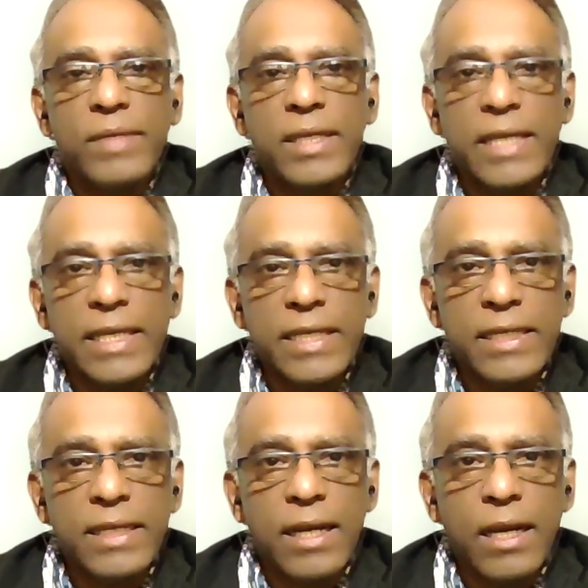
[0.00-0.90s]

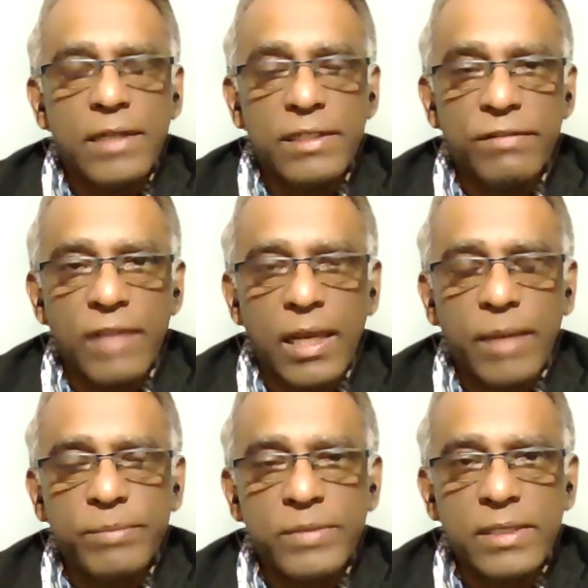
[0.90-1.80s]
He
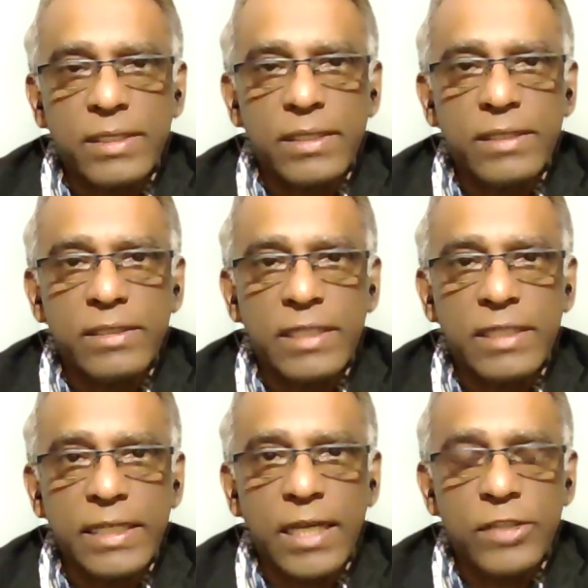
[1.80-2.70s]
developed
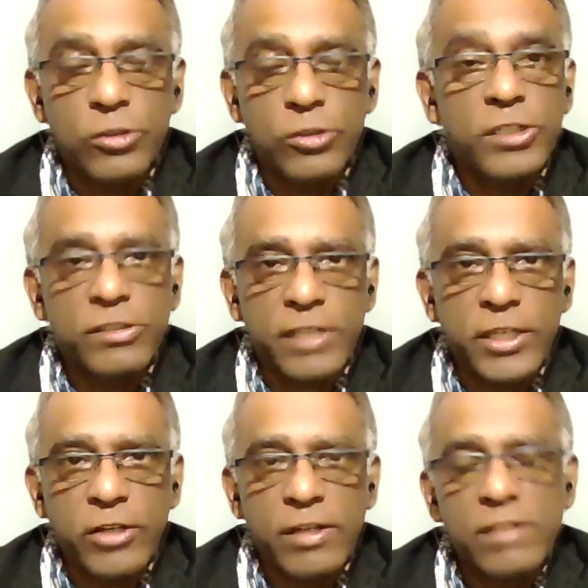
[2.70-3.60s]
the social
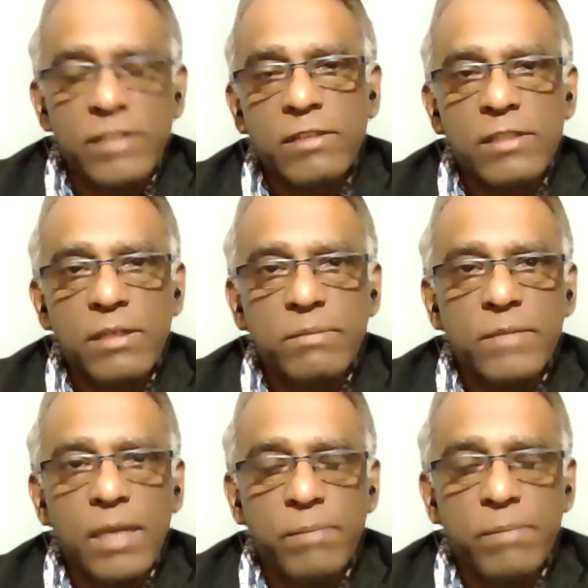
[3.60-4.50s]
security
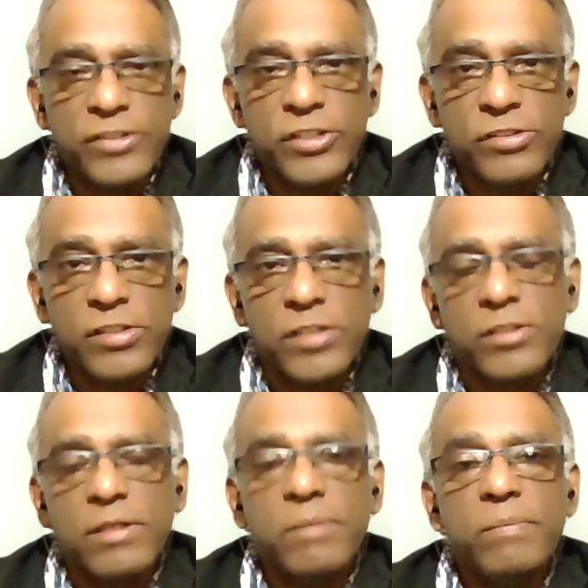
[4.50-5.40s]
system, pension
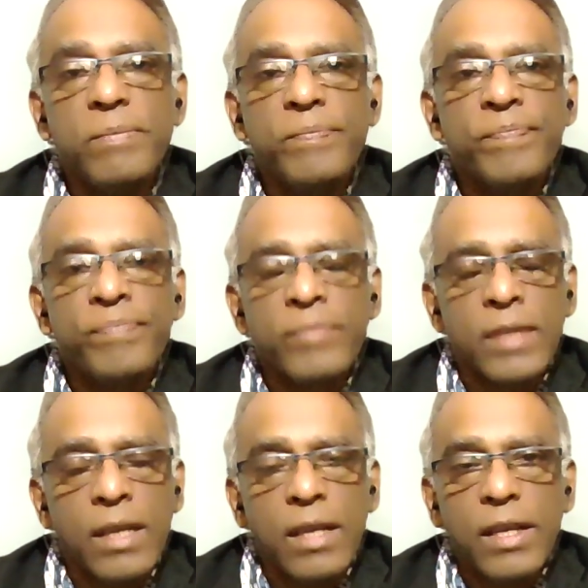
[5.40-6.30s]
system,
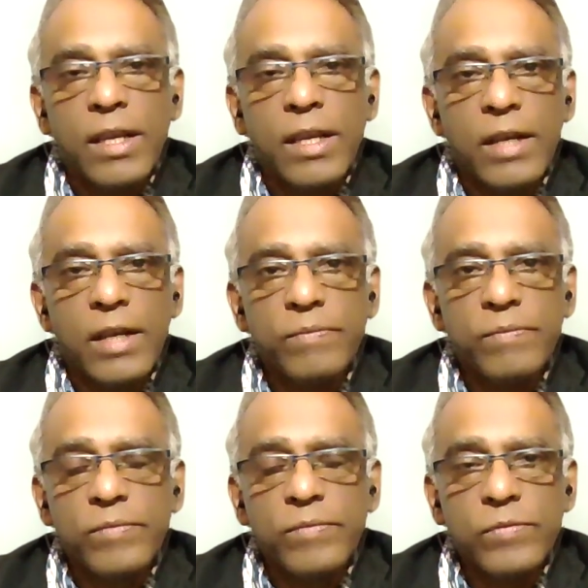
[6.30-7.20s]

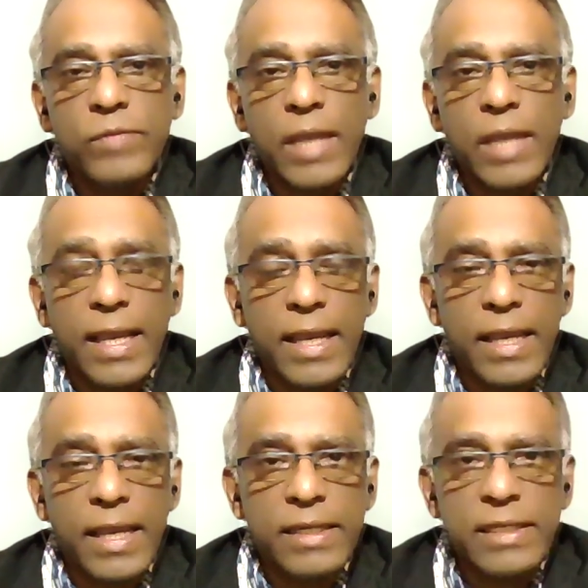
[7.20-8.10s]
and
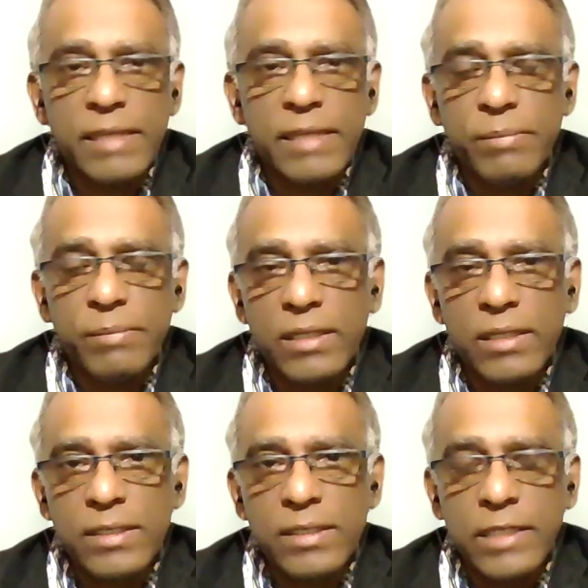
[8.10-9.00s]
he
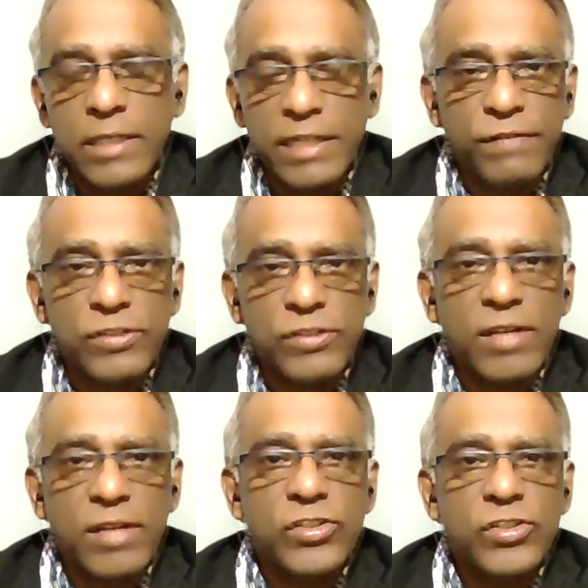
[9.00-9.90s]
built the
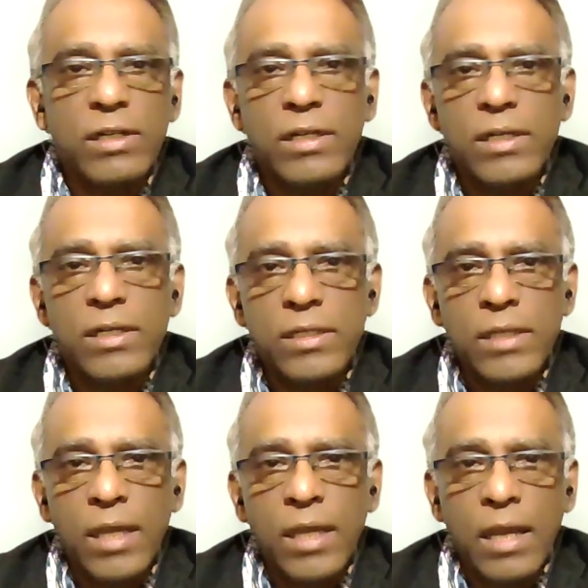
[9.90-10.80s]

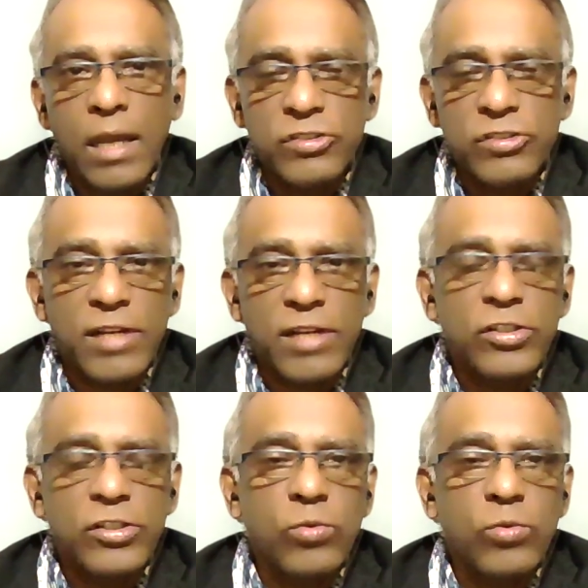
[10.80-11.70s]
infrastructure,
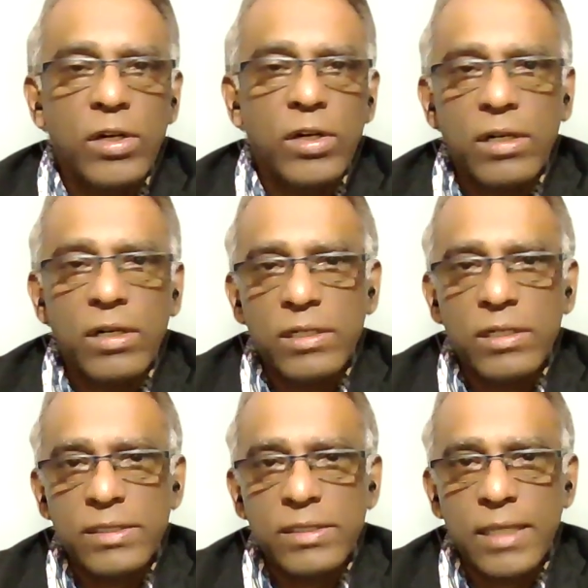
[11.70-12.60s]
construction
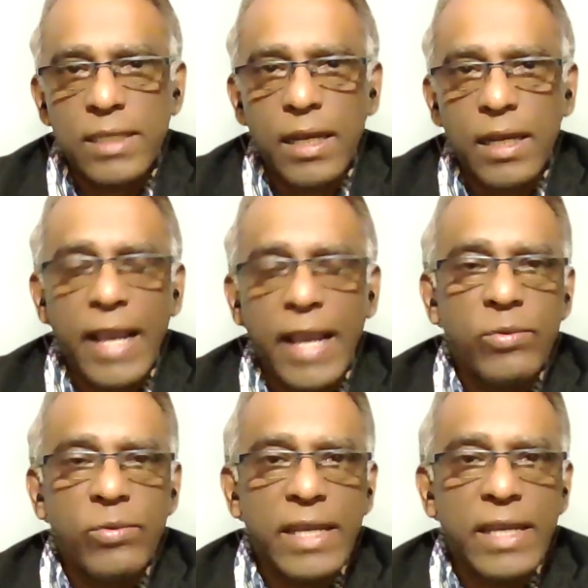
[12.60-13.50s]
works,
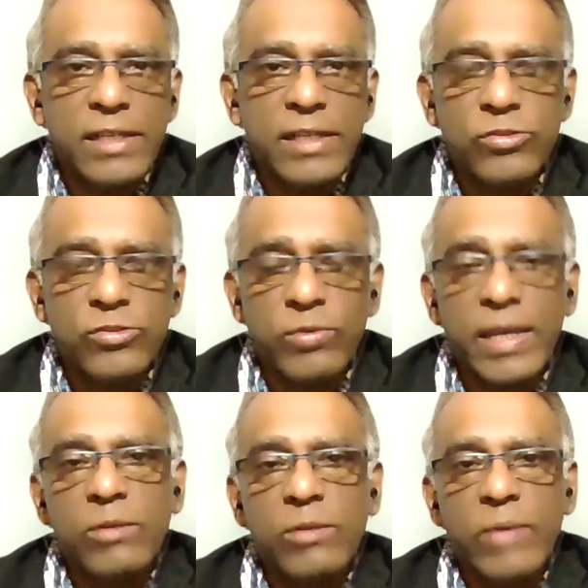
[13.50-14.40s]
highways,
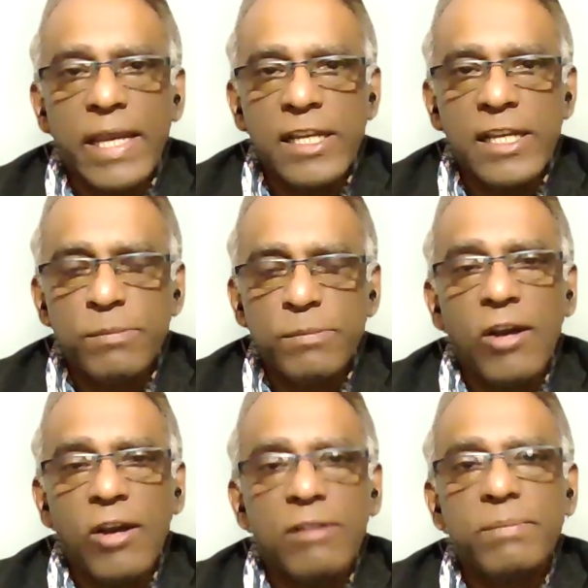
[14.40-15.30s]
railways,
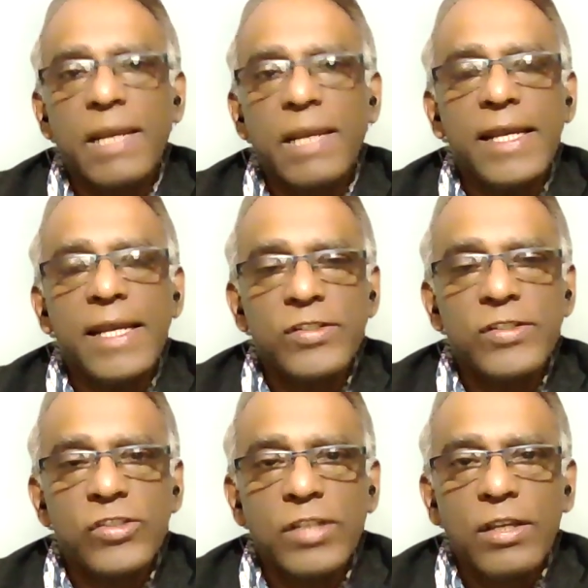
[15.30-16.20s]
power
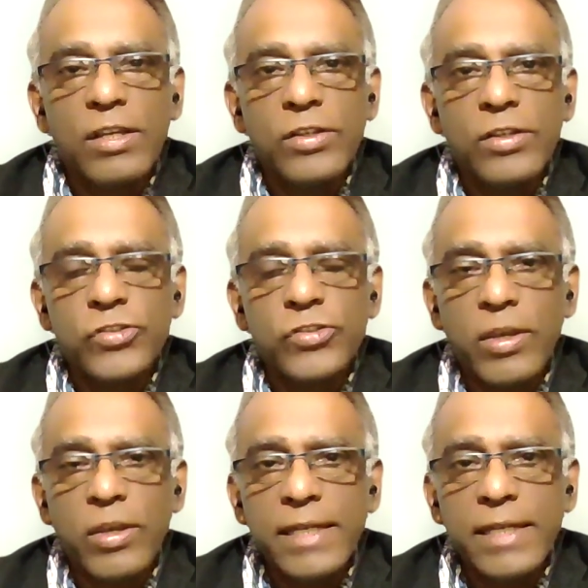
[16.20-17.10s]
plants.
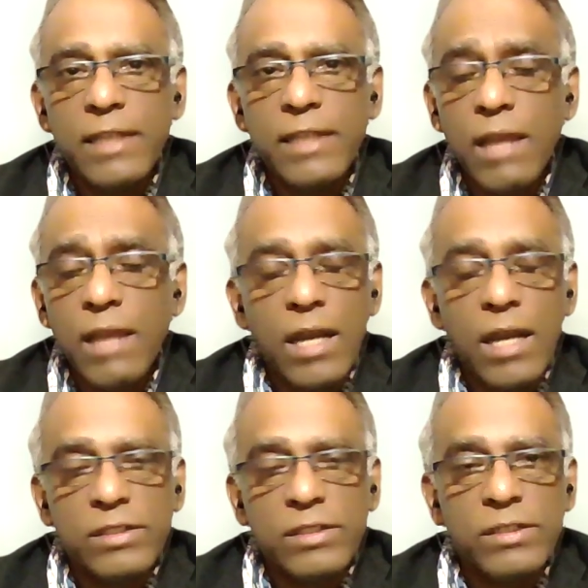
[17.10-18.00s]
So he did a
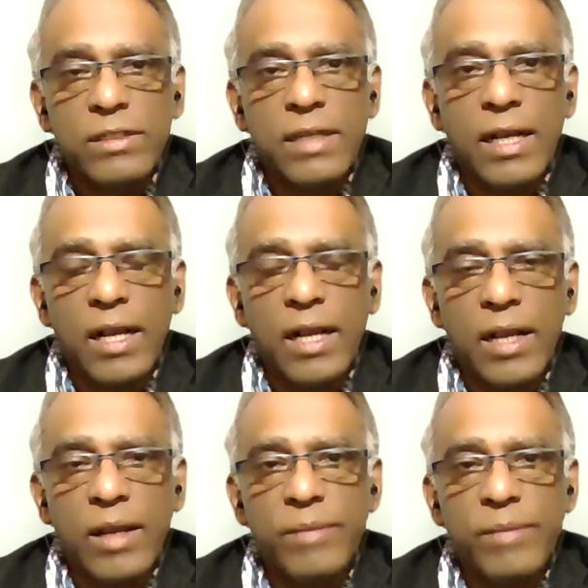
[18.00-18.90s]
lot
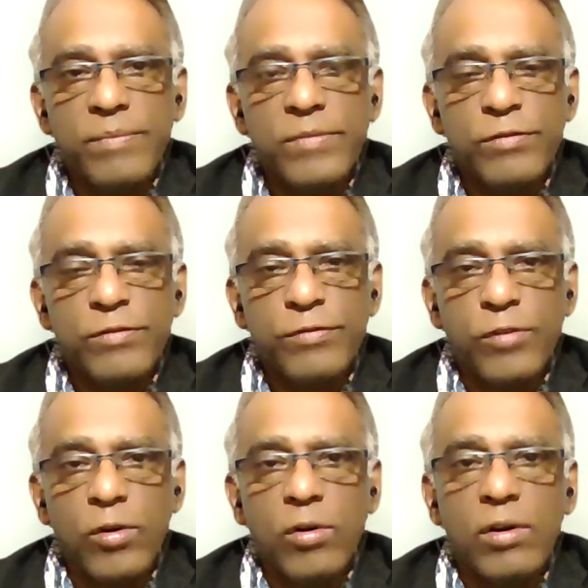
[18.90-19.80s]

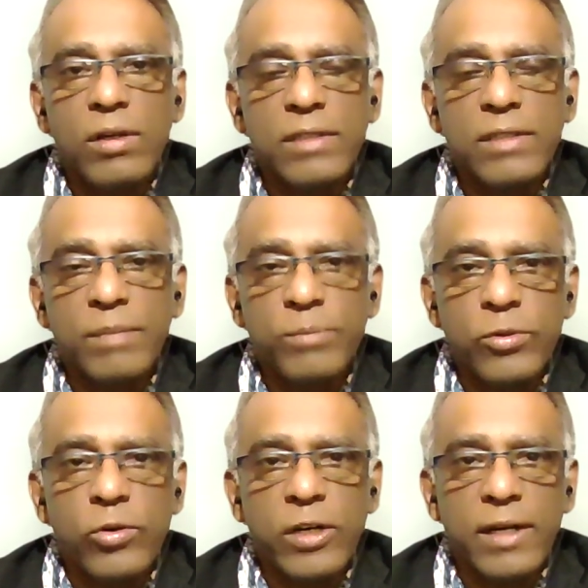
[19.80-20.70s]
for the
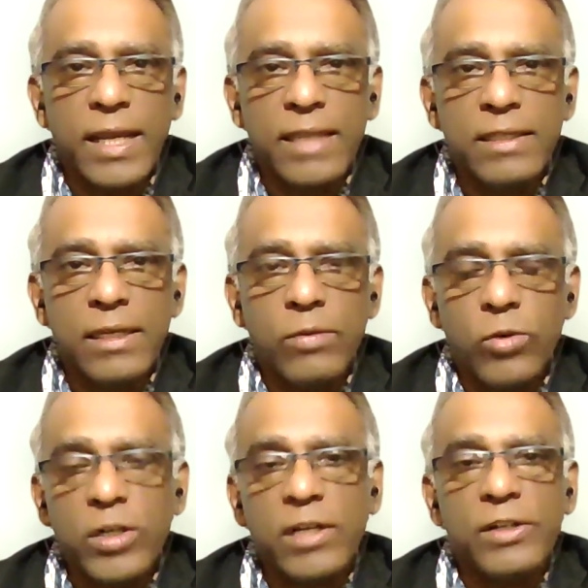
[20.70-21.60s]
poor and the
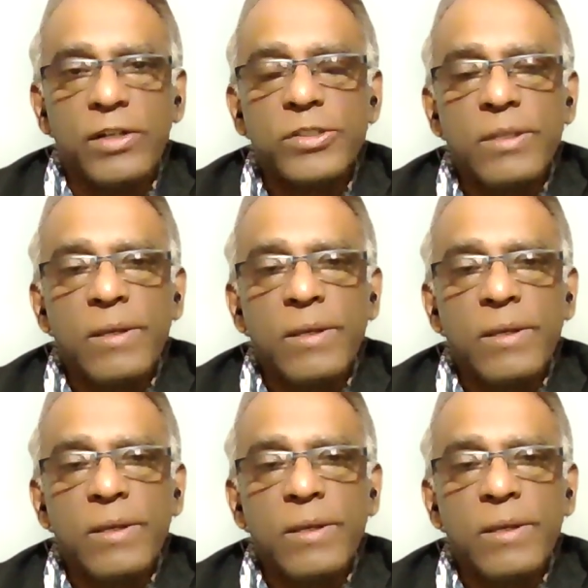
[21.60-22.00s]
workers.